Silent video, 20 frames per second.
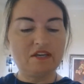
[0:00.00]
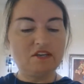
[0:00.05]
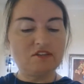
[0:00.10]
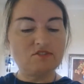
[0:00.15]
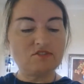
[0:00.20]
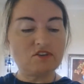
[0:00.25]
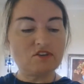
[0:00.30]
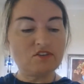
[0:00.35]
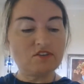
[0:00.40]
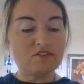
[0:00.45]

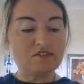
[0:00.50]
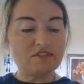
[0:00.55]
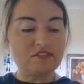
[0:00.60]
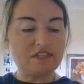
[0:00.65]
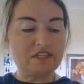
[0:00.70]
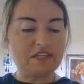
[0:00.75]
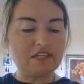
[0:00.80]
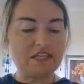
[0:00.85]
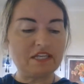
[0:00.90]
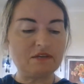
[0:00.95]
So you
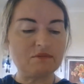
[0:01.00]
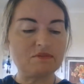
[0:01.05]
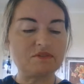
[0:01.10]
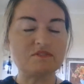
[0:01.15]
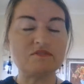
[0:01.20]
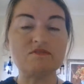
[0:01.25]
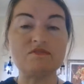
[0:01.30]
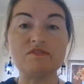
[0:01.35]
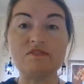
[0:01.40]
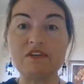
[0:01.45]
see, he was
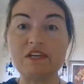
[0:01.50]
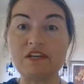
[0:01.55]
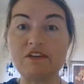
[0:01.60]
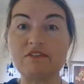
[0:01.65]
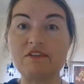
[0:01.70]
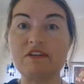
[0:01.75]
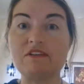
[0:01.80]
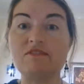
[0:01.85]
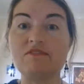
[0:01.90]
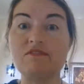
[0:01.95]

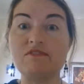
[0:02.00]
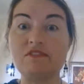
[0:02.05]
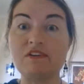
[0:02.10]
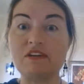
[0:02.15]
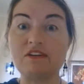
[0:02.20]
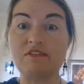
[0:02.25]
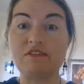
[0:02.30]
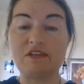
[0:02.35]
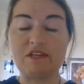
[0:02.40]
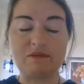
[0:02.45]
very,
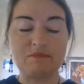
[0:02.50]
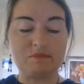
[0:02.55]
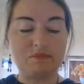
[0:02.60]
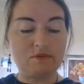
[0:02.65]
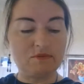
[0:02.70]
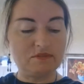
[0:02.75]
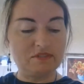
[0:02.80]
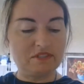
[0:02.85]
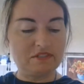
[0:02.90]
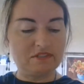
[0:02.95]
very
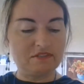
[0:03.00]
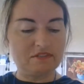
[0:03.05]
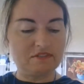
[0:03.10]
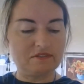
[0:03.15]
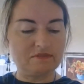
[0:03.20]
important.